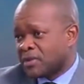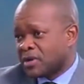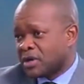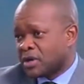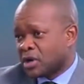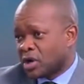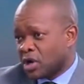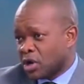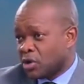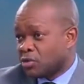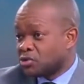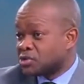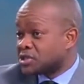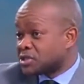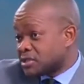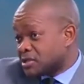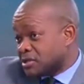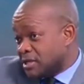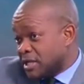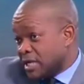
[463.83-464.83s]

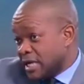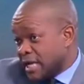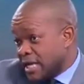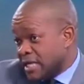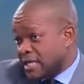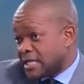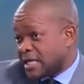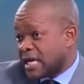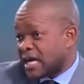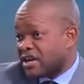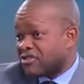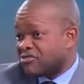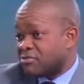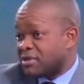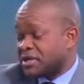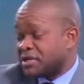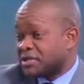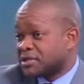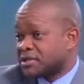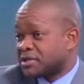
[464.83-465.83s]
close in
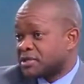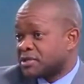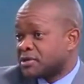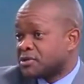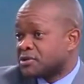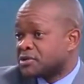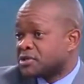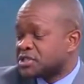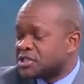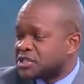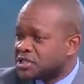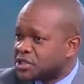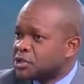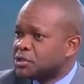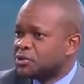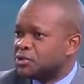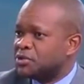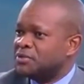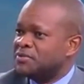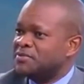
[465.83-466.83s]
government, still